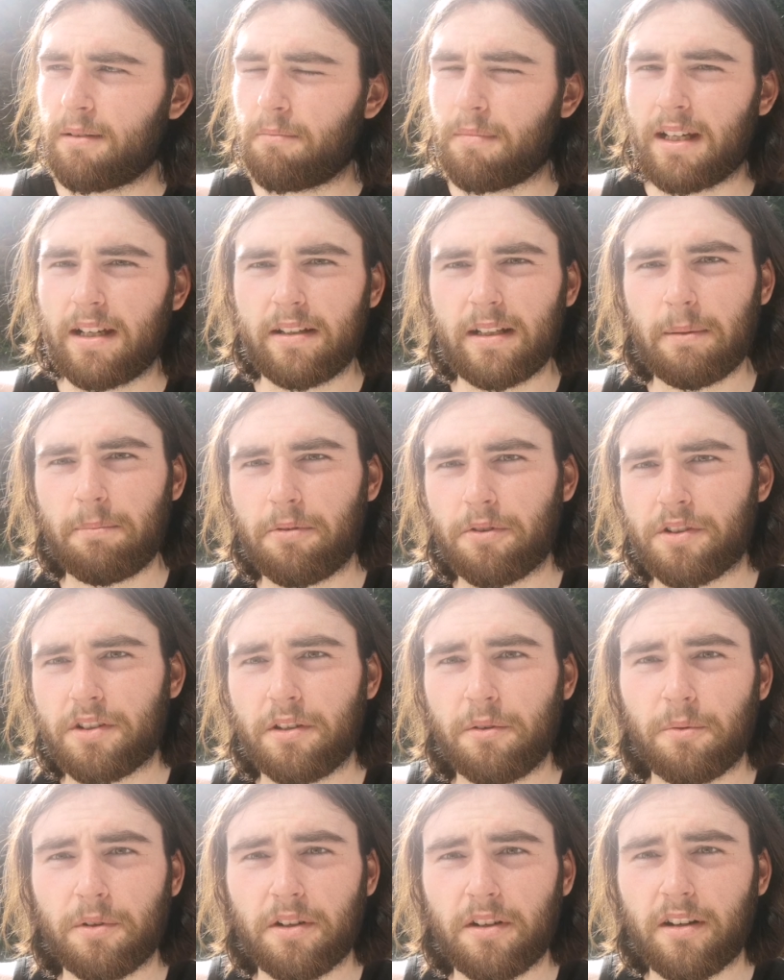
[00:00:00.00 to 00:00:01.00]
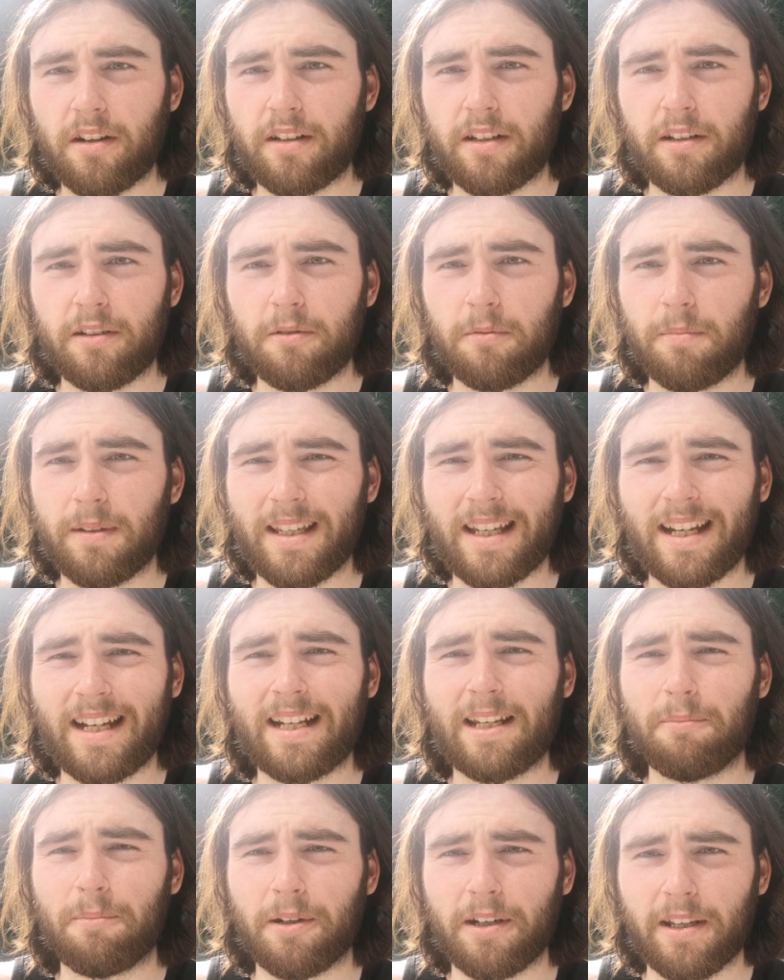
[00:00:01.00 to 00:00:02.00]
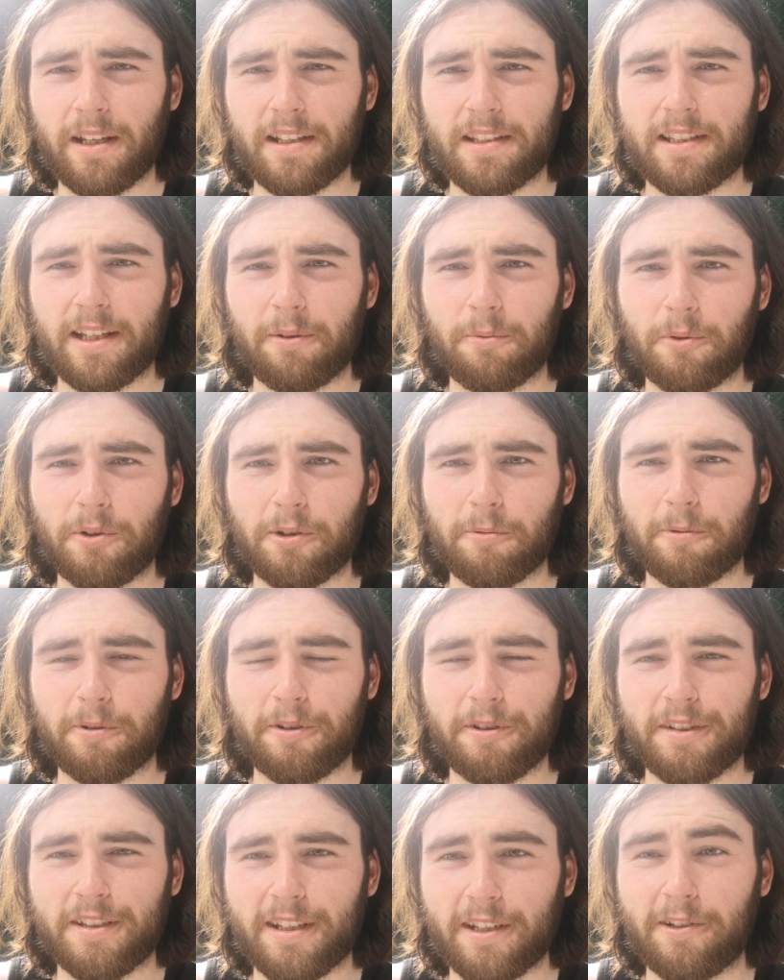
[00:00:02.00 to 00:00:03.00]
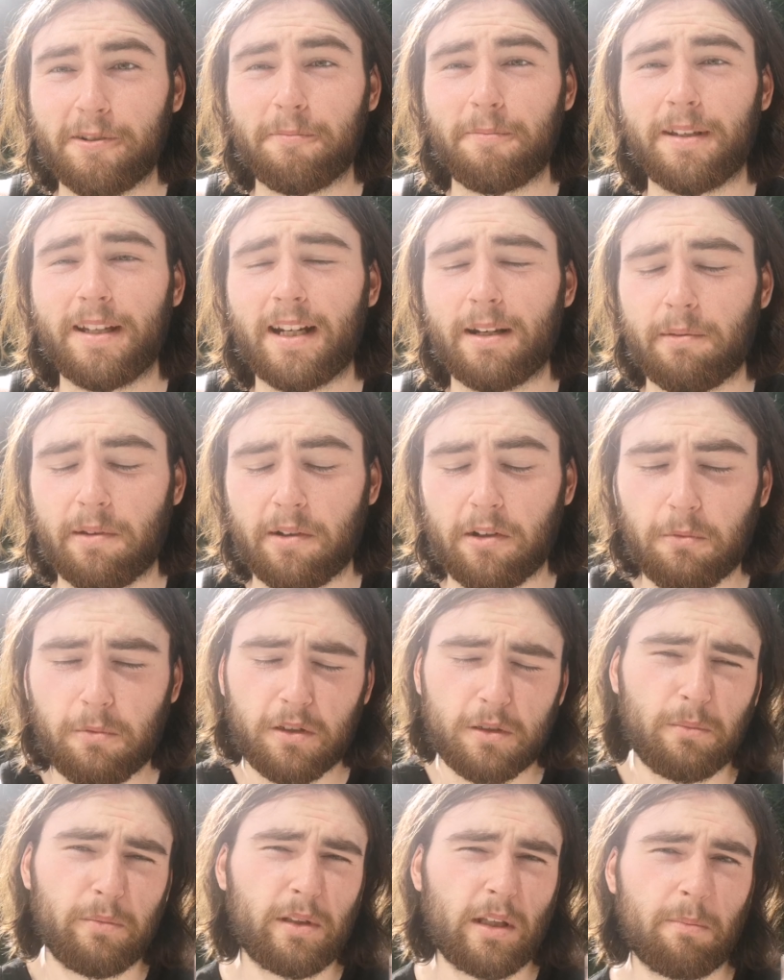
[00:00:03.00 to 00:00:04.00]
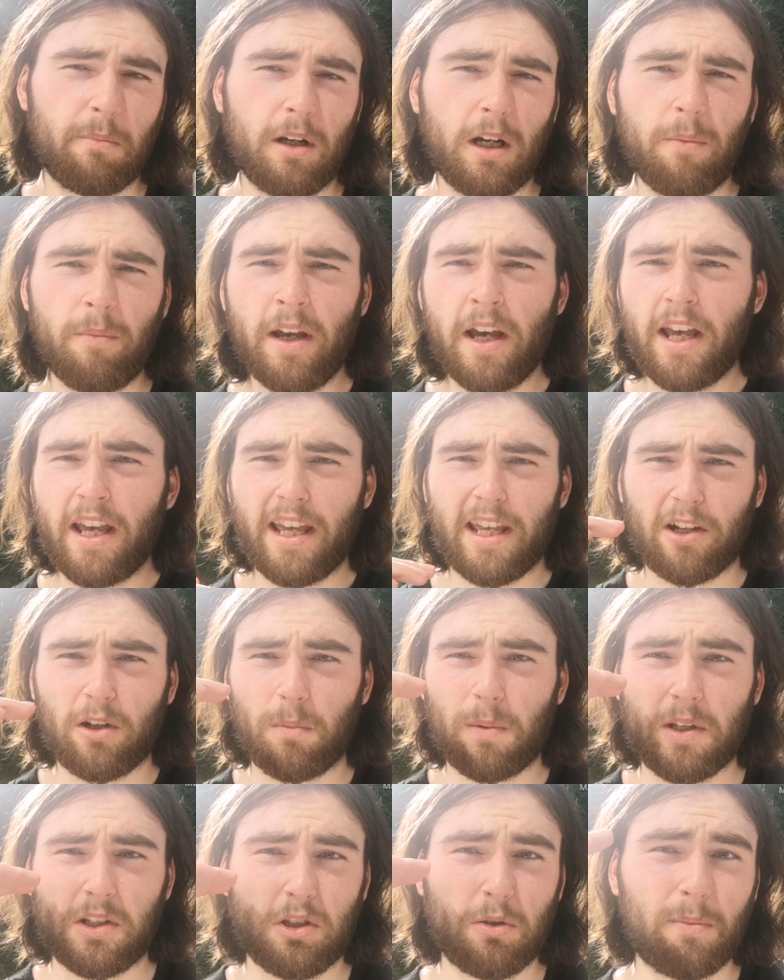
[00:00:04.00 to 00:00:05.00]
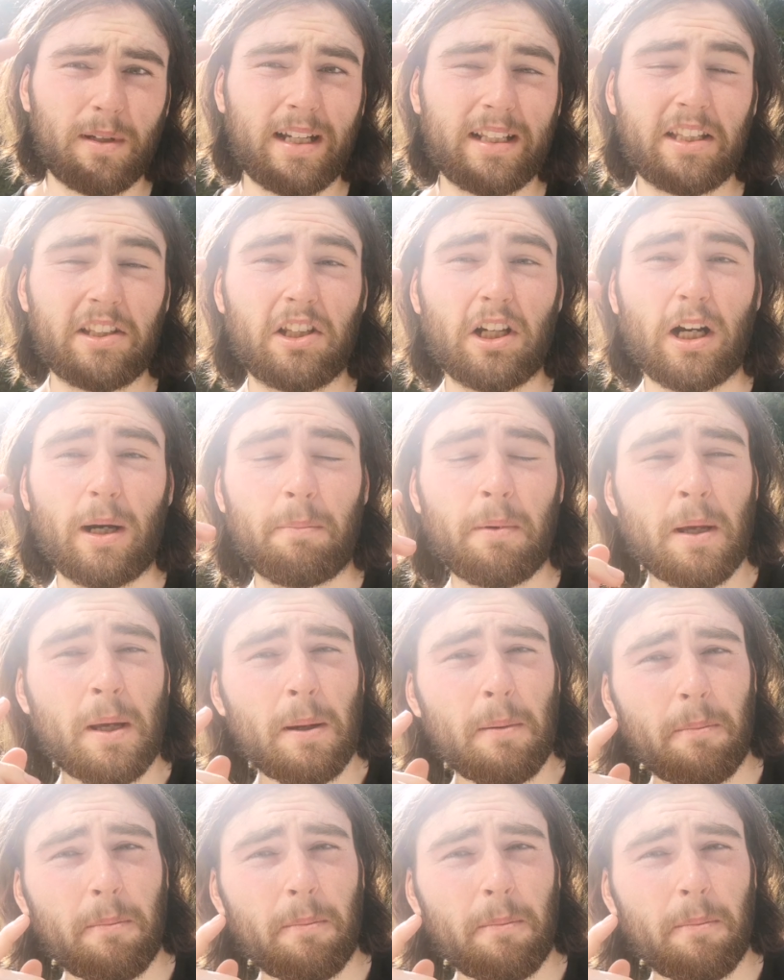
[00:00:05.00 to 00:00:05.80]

Man, that person you were talking to could be anybody inside Warner Brothers. It could be anybody. It could be someone at the bomb. It could be someone at the top.